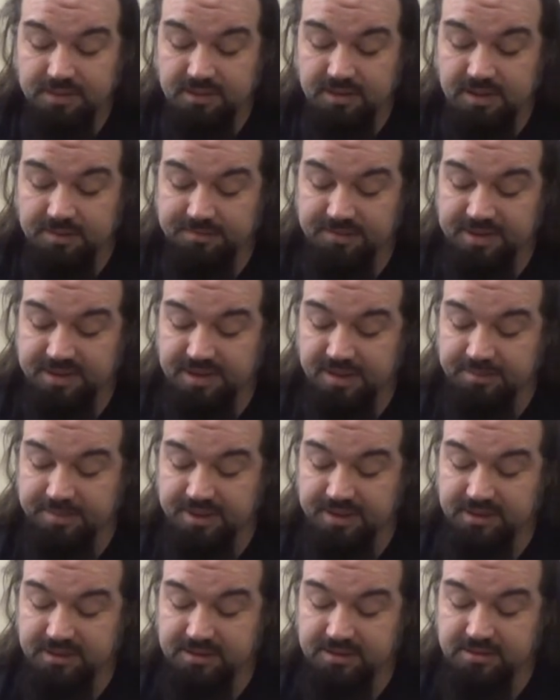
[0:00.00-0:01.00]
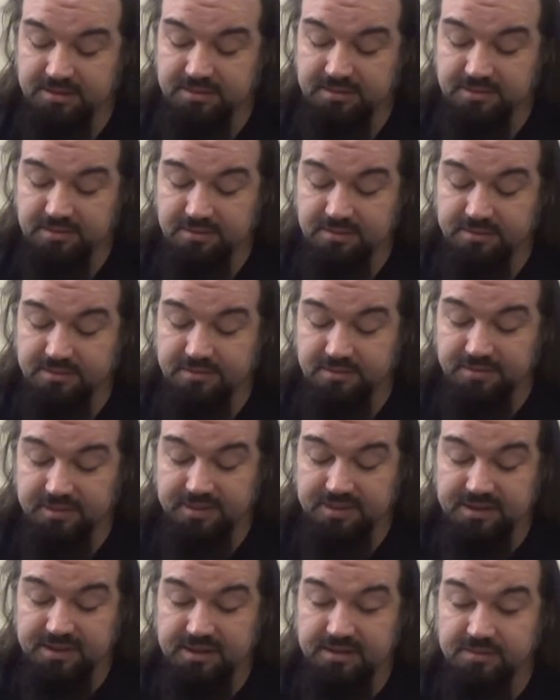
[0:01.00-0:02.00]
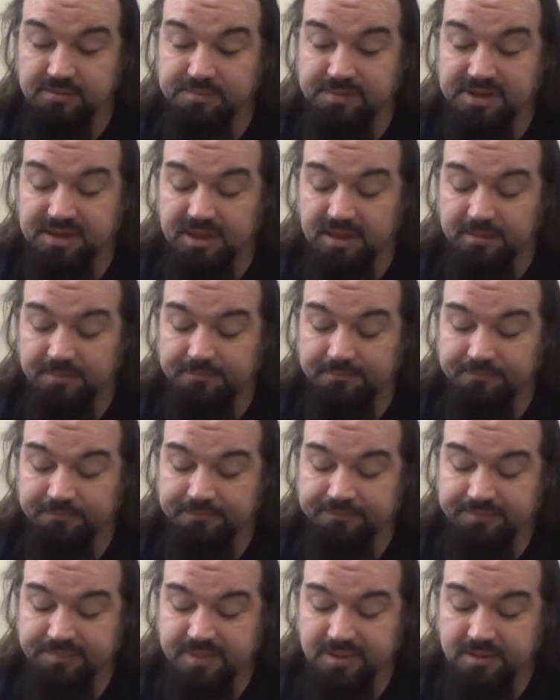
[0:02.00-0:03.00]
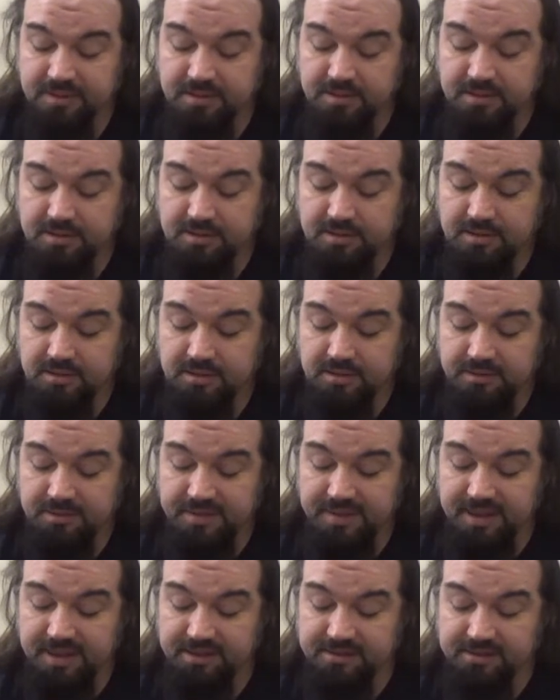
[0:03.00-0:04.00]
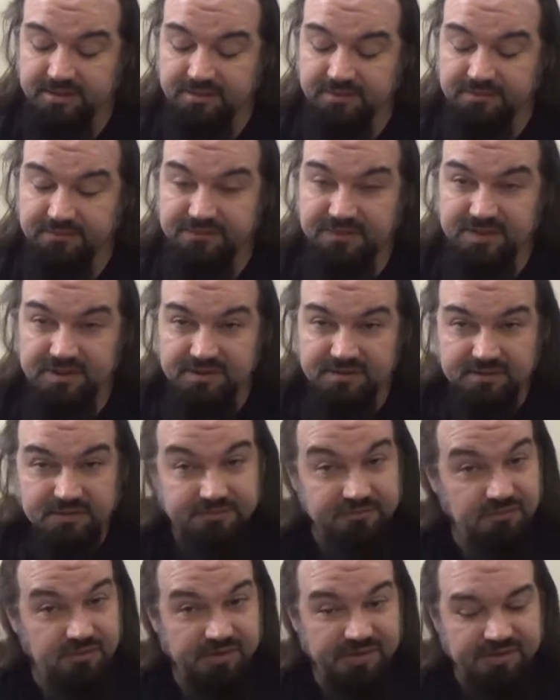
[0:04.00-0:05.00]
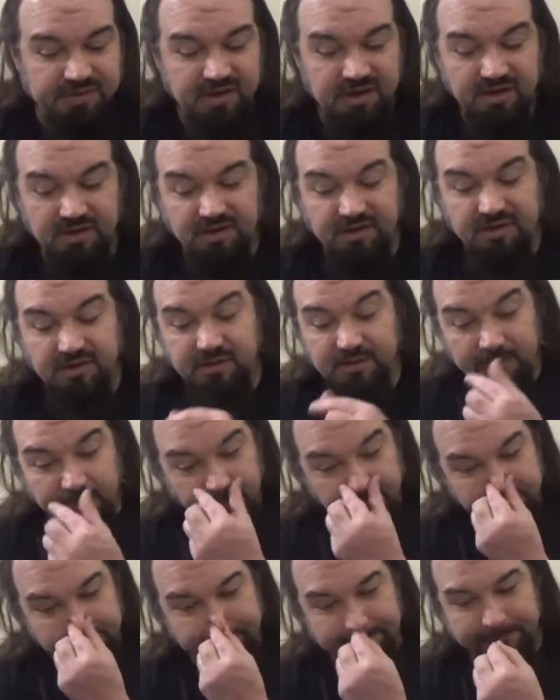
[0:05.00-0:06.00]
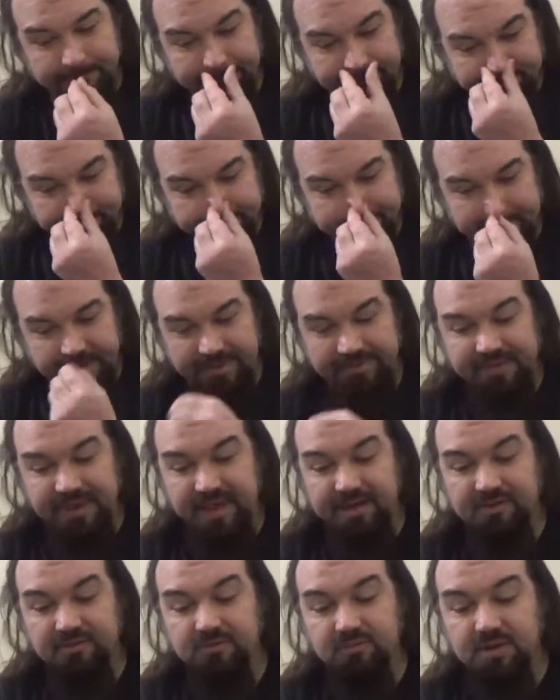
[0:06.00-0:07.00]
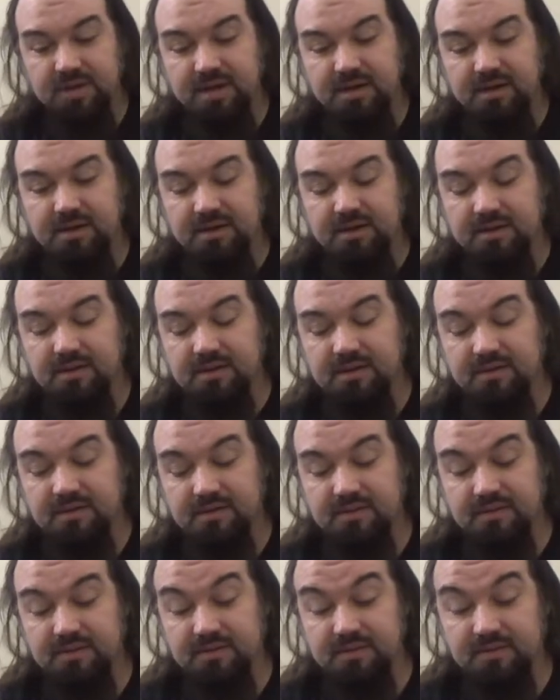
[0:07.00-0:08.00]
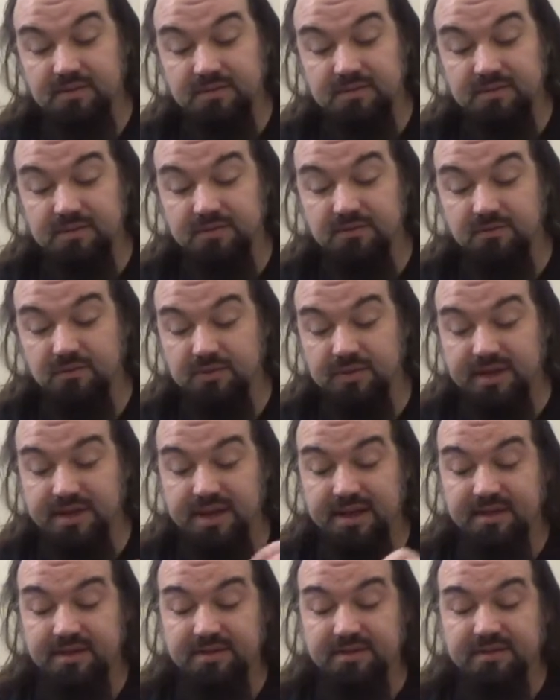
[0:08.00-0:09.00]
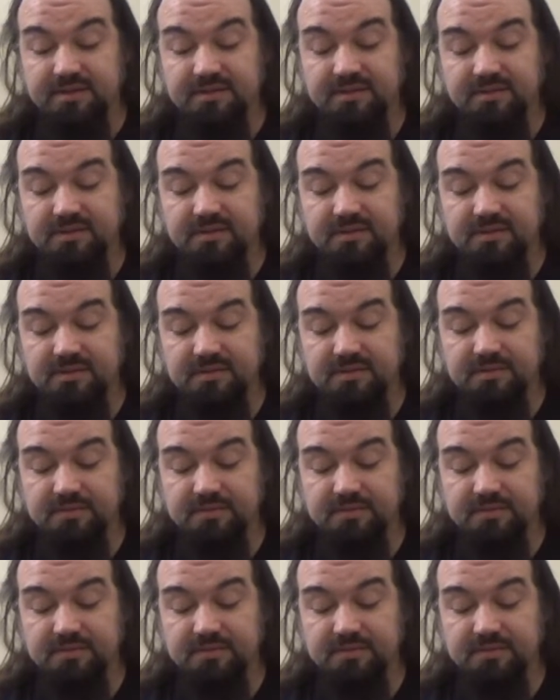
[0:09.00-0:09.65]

and becoming so that he could become the ideal vehicle for his hunger. And that is where the story ends.